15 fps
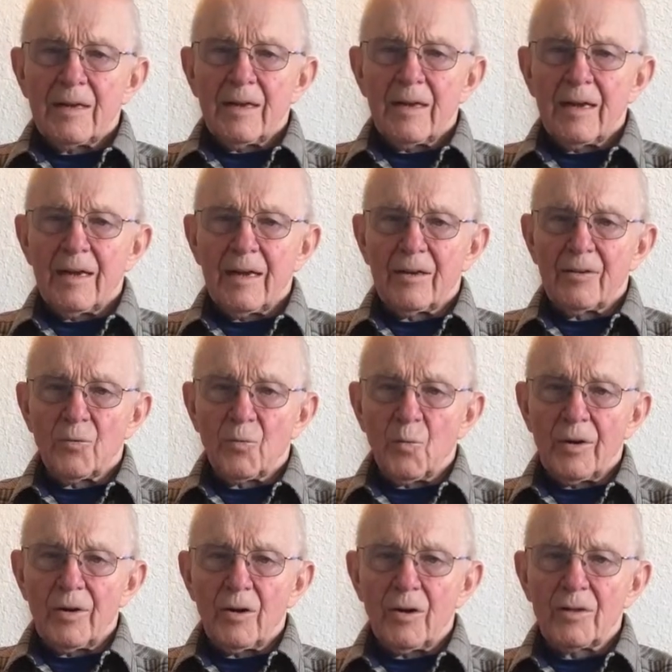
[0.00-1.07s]
and
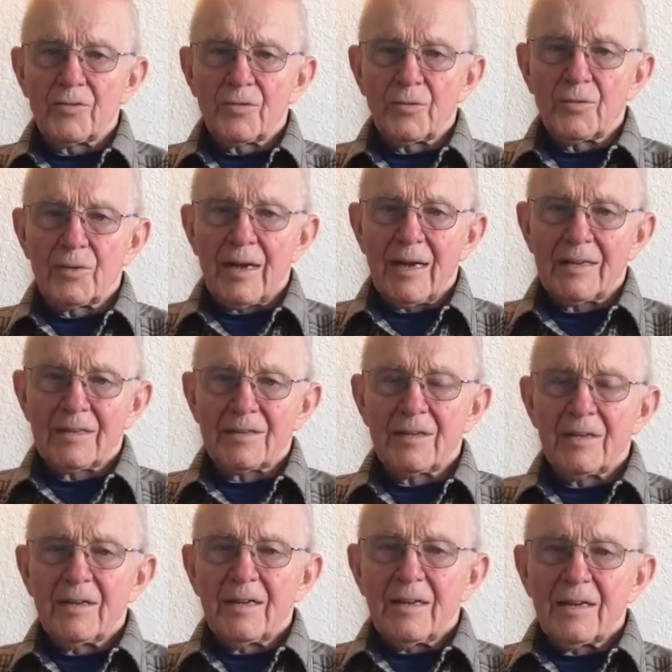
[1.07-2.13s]
went on through that,
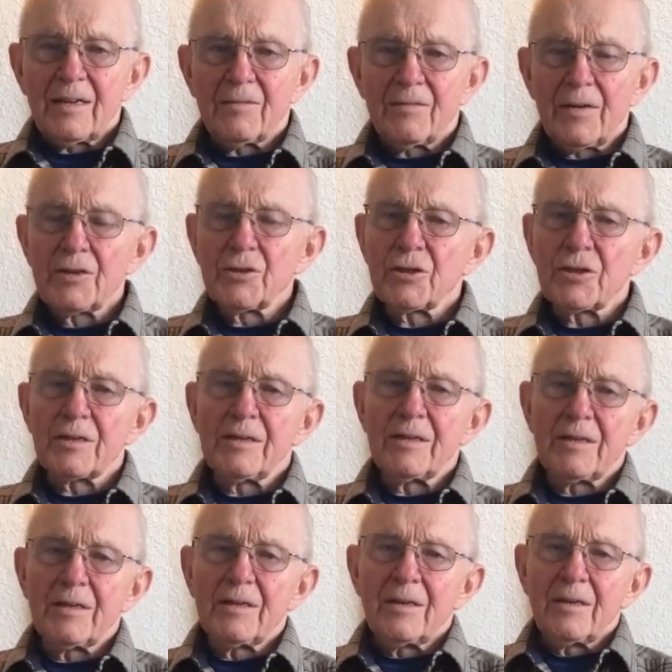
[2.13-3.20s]
and eventually
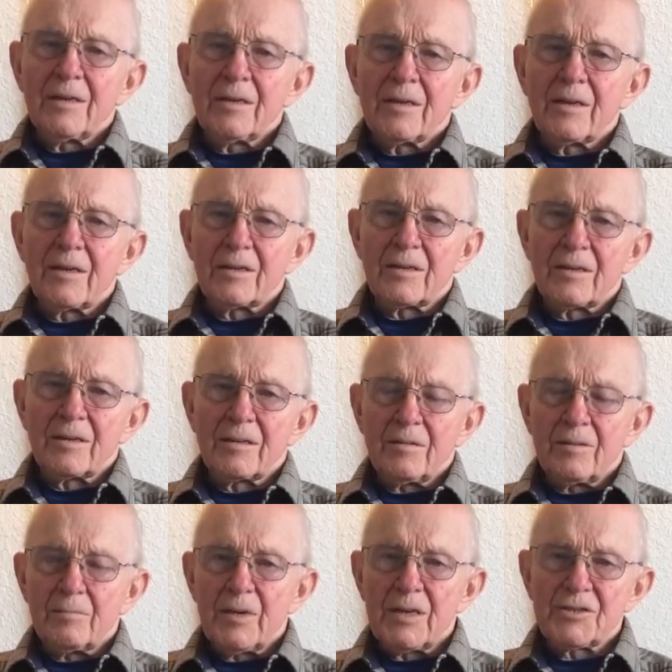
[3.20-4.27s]
got
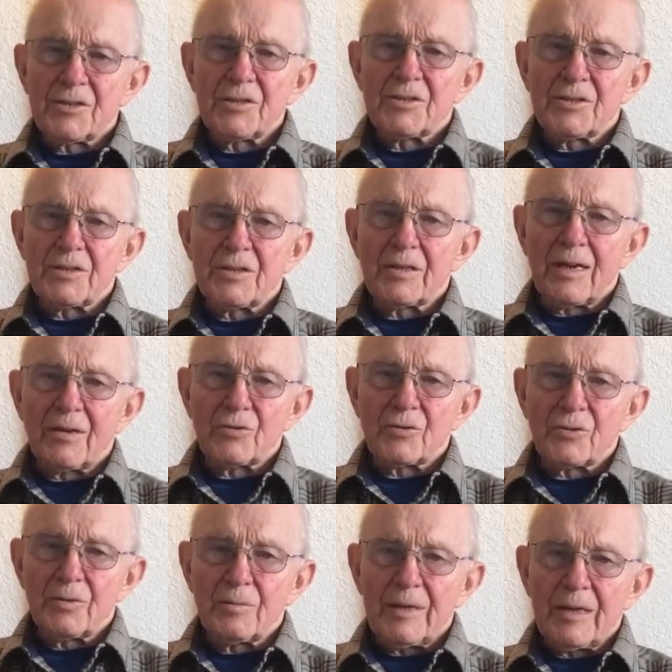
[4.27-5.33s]
the message that I was
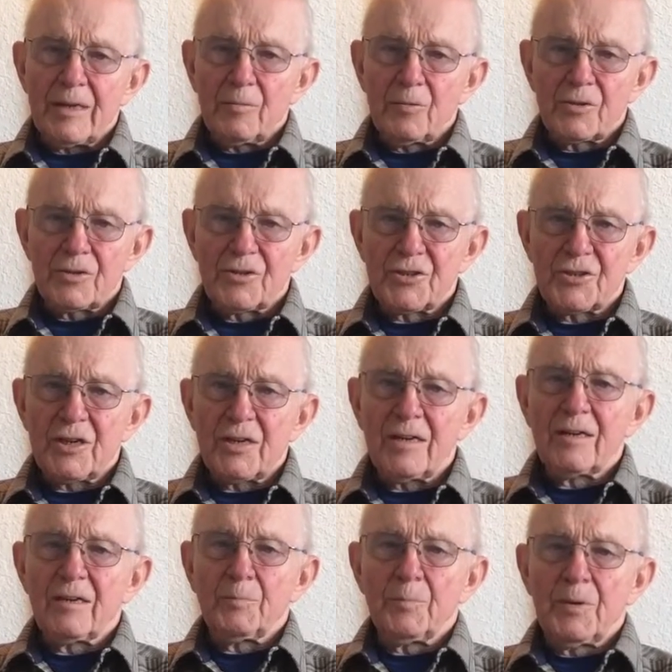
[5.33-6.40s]
going to be able to start
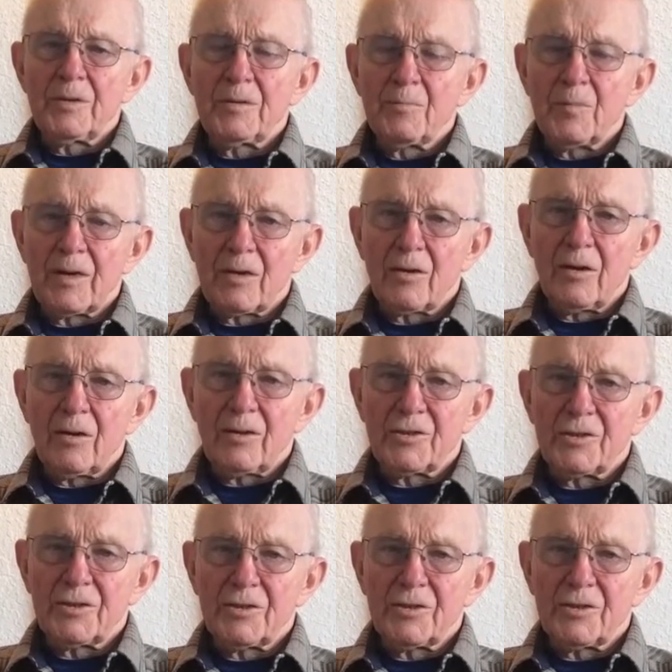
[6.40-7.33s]
up my college